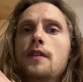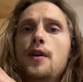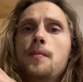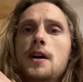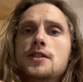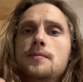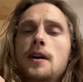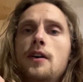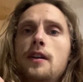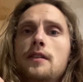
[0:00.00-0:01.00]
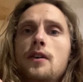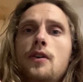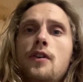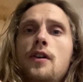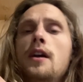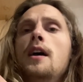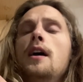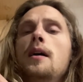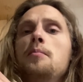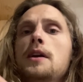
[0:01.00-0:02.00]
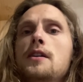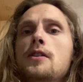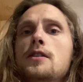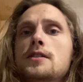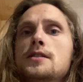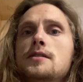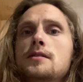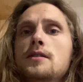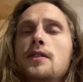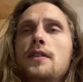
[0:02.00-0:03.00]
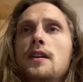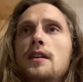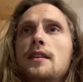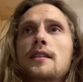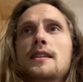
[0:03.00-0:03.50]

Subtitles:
very much about it, or because you think that,